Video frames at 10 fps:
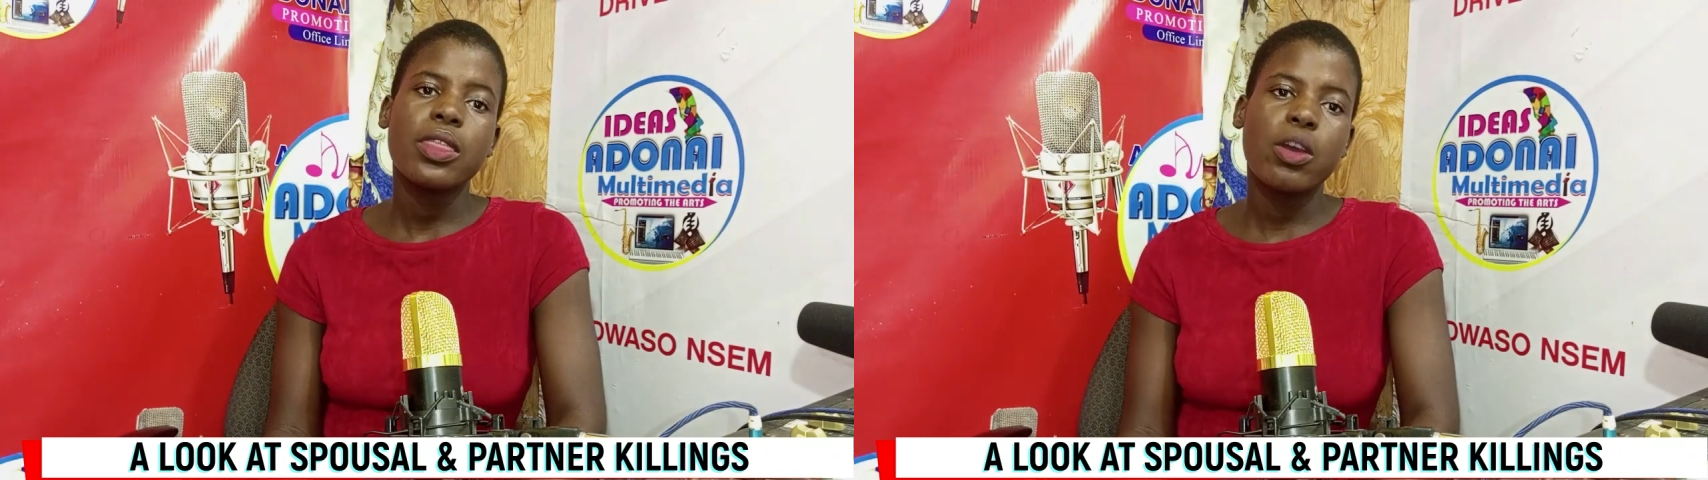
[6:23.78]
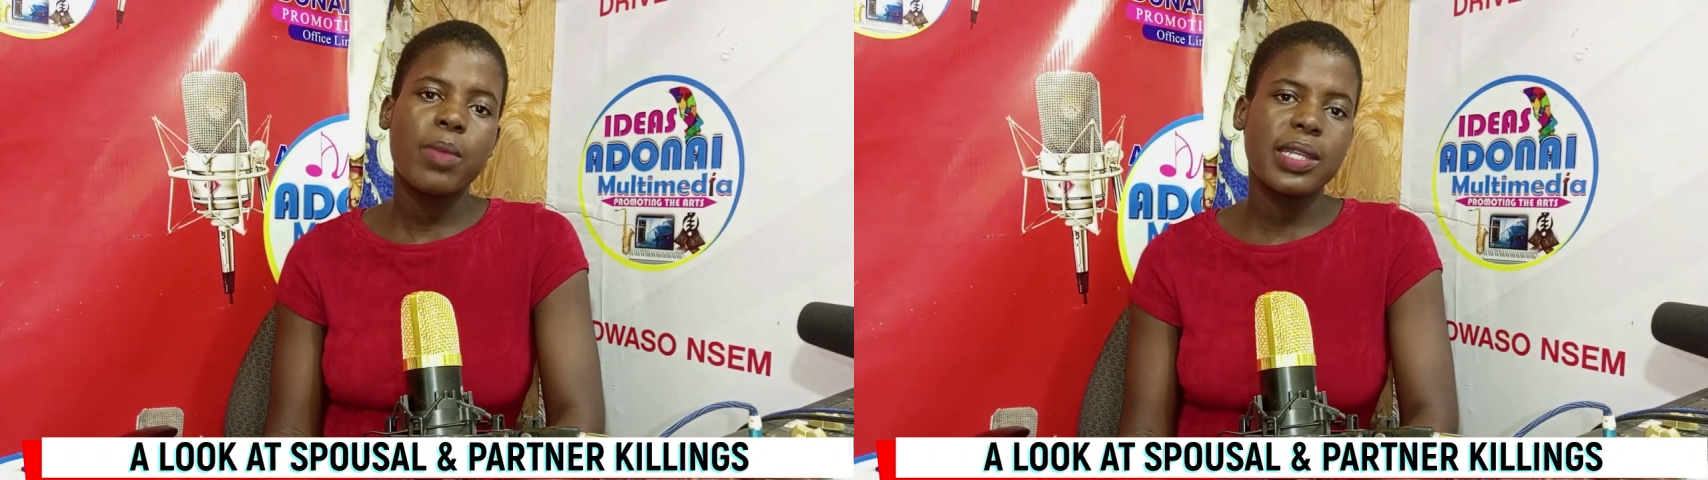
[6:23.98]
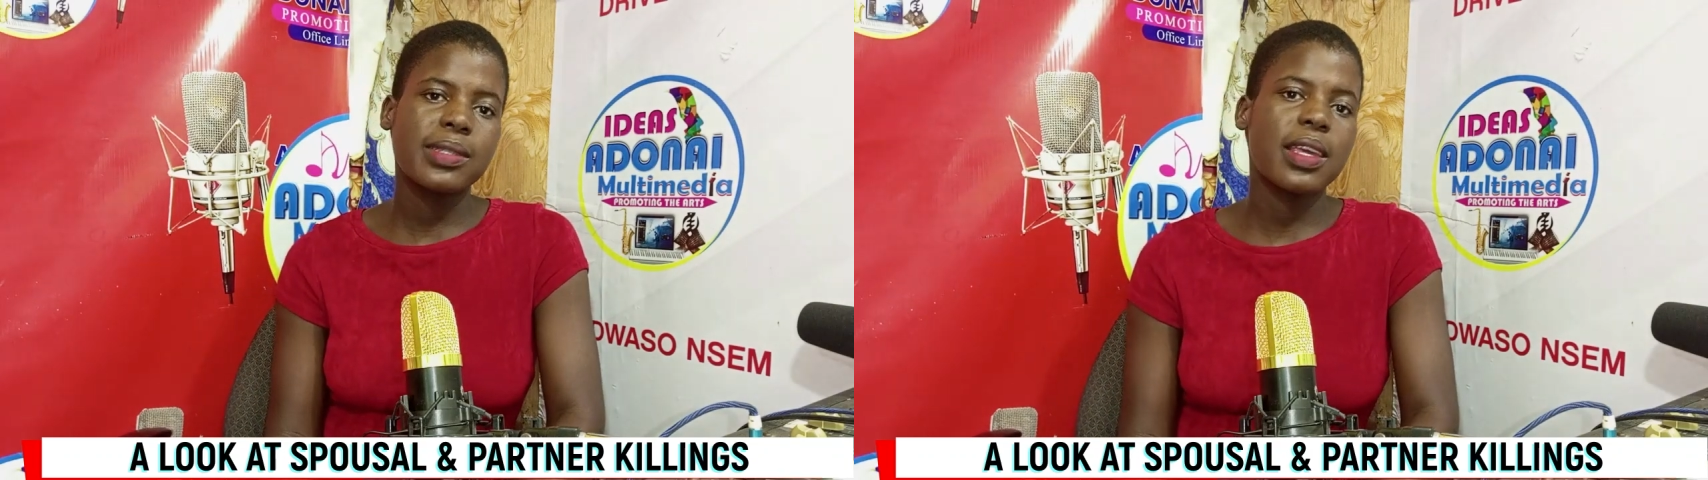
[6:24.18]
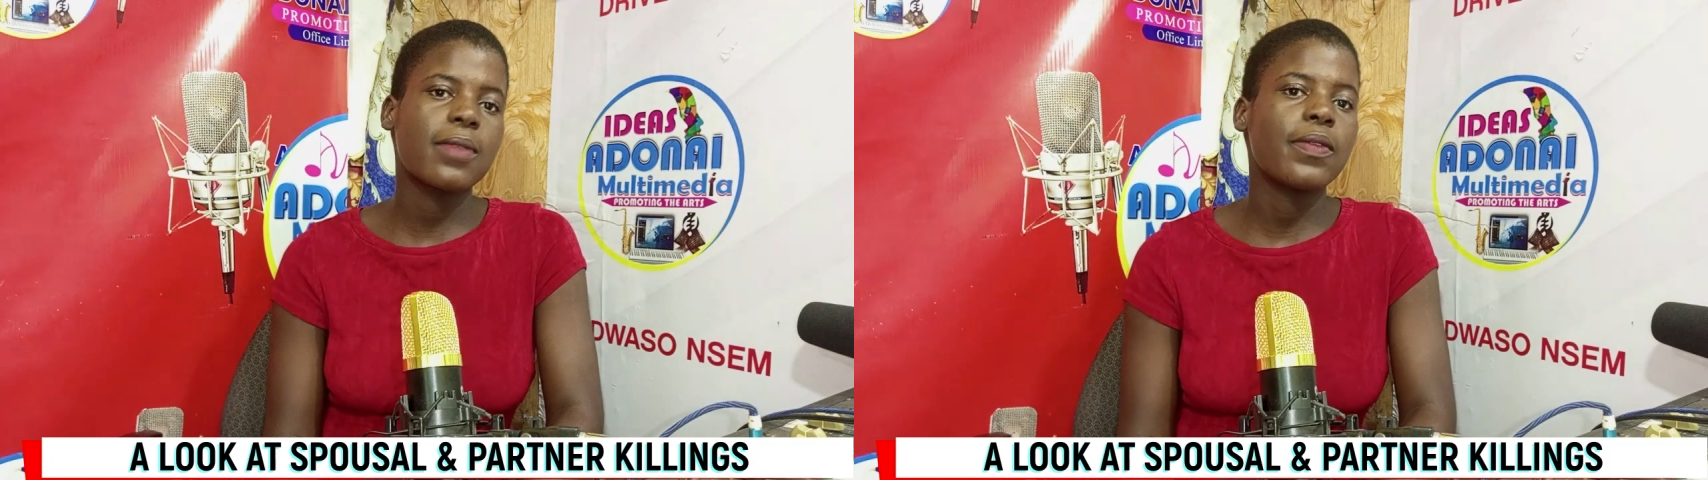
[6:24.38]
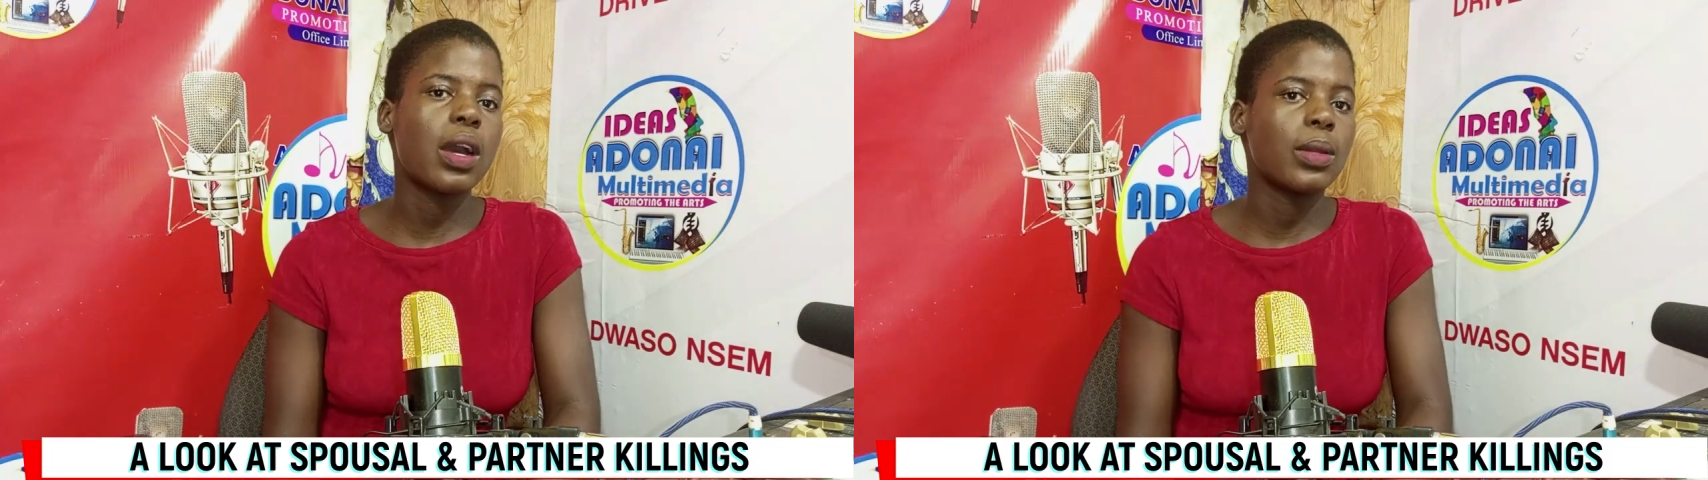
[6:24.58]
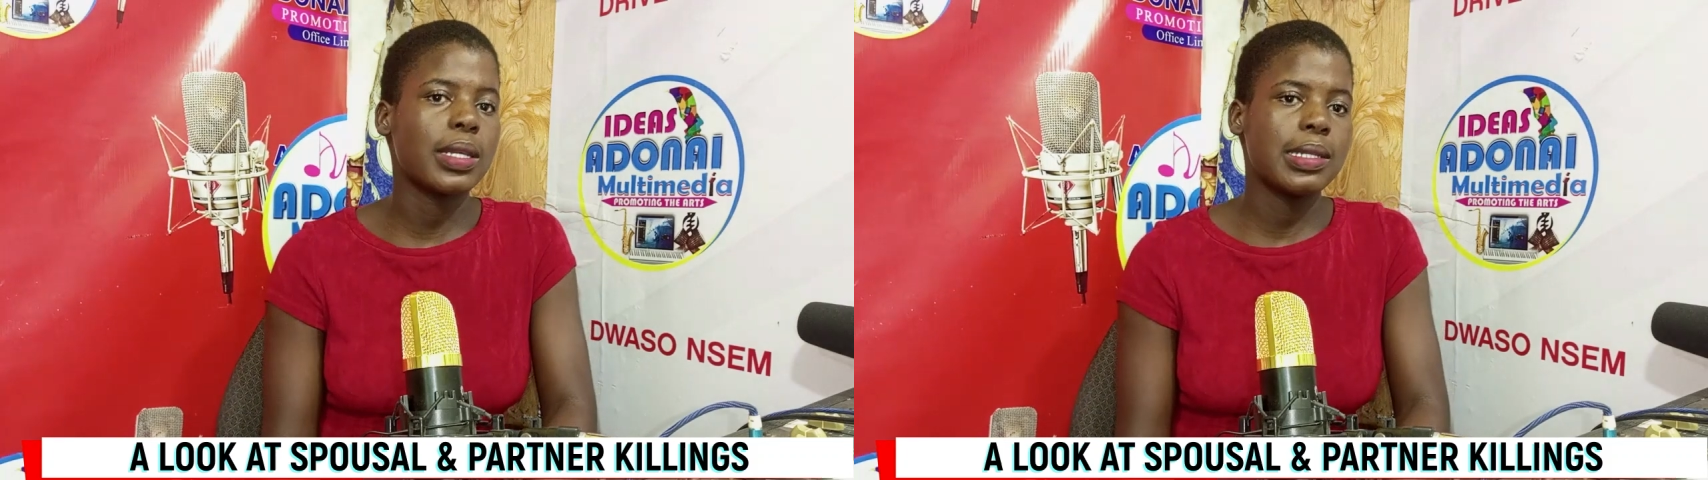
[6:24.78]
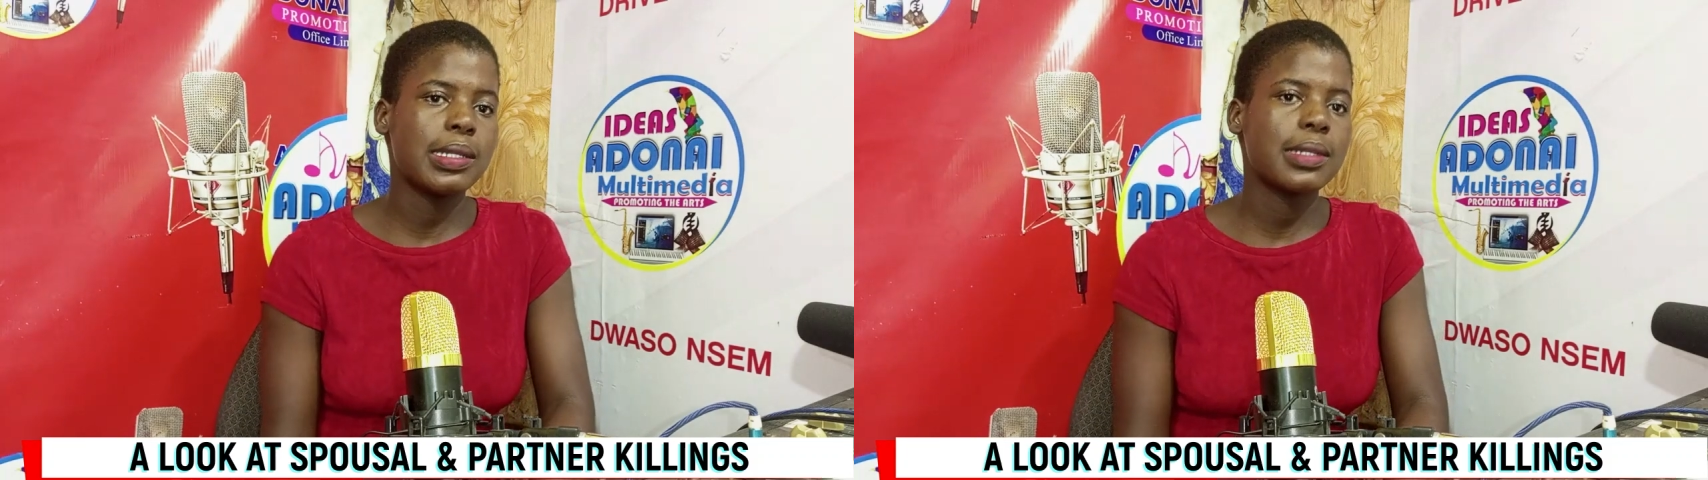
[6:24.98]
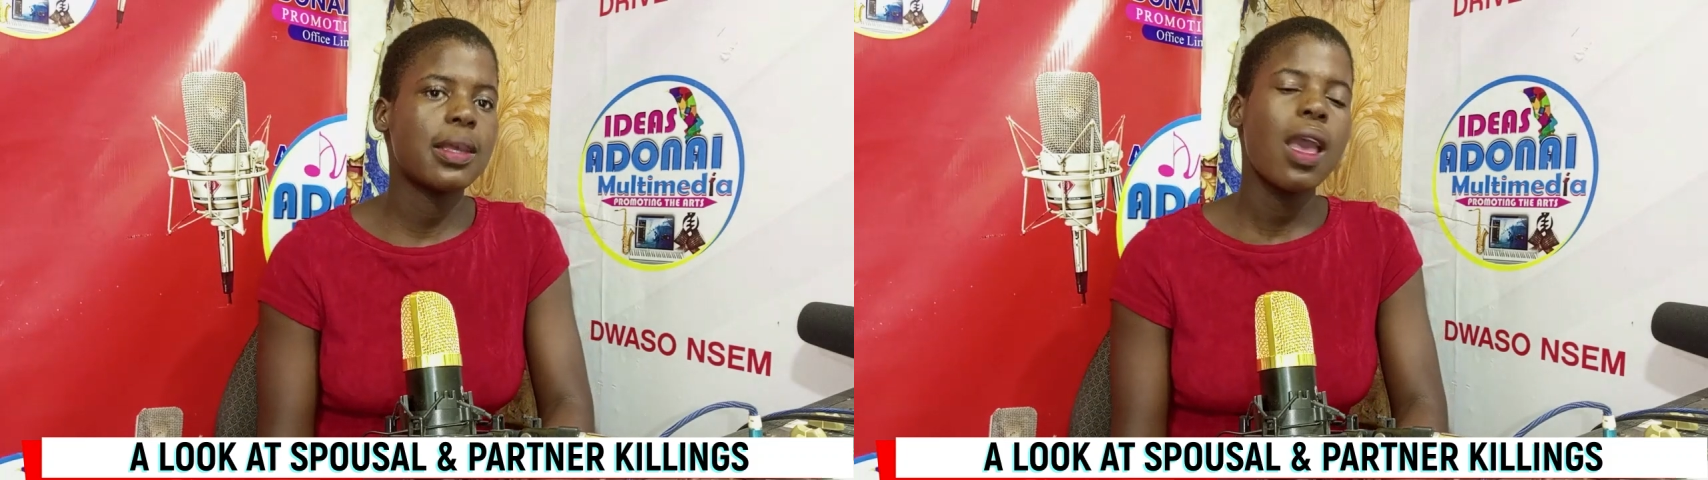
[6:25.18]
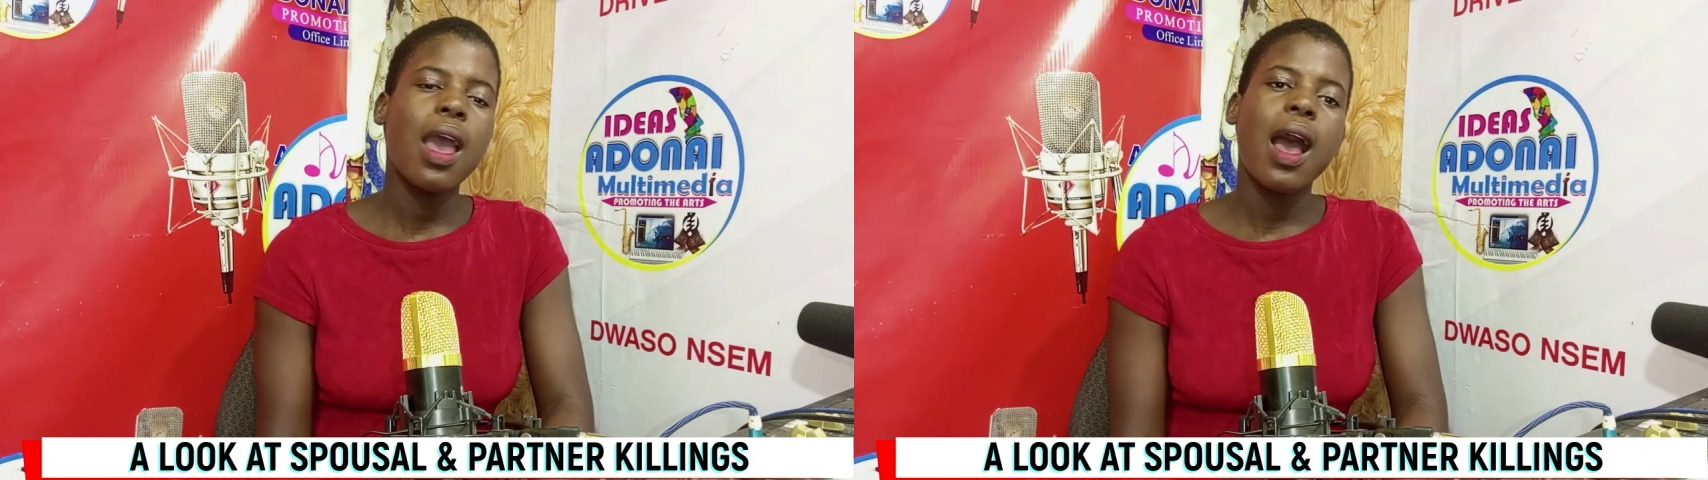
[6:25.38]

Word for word: domestic violence.